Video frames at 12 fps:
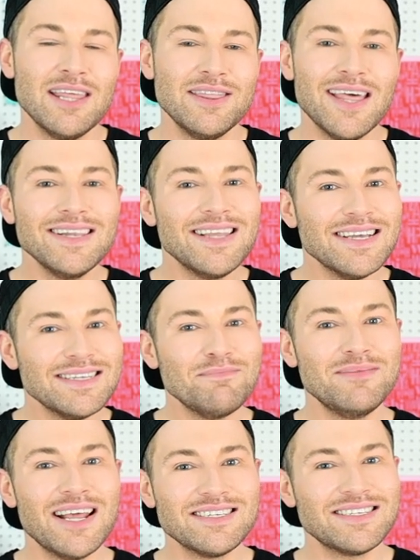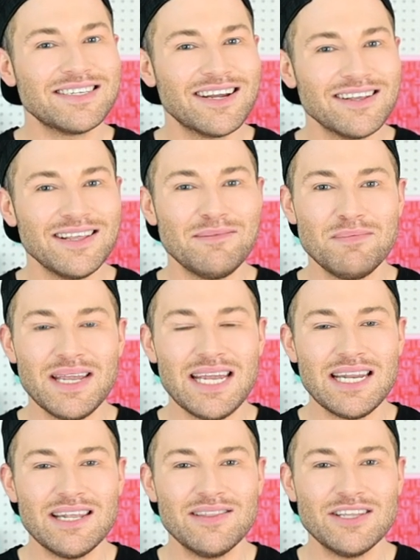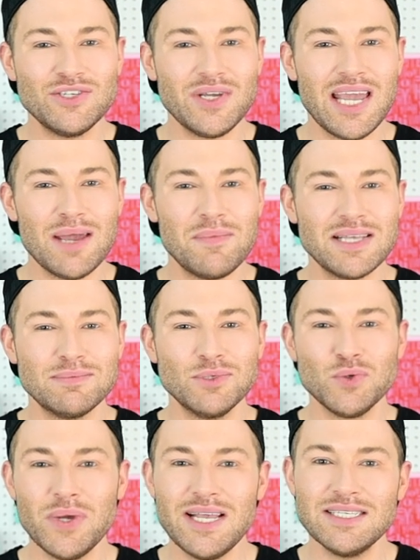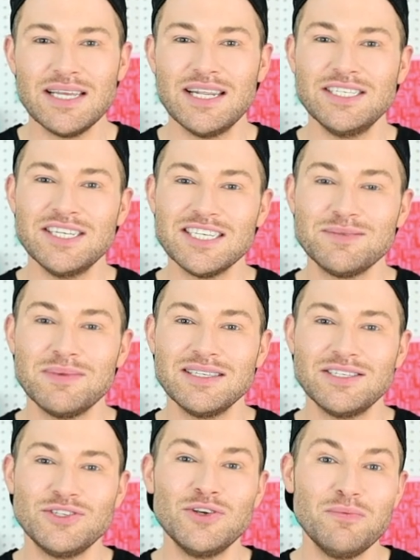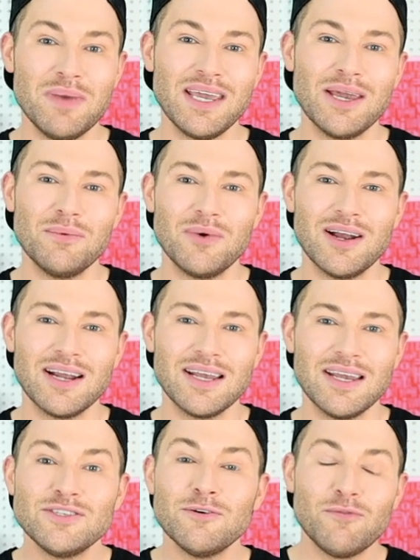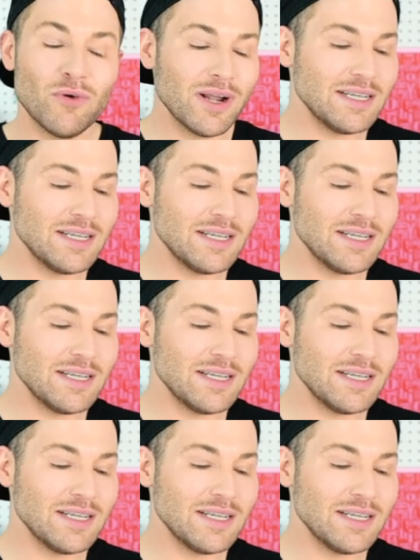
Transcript: that doesn't necessarily mean that you can't make some tweaks and adjustments to make it work. So for